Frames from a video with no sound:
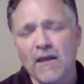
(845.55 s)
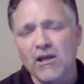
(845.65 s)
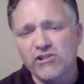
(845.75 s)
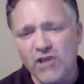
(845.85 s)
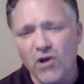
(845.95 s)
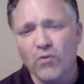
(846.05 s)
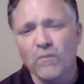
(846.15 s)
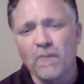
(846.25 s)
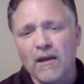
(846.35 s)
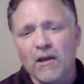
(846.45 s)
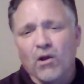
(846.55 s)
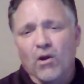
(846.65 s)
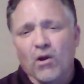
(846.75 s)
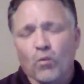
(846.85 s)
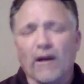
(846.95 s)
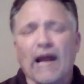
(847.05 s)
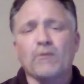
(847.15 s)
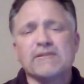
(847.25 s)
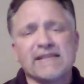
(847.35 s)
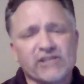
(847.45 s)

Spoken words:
So what I would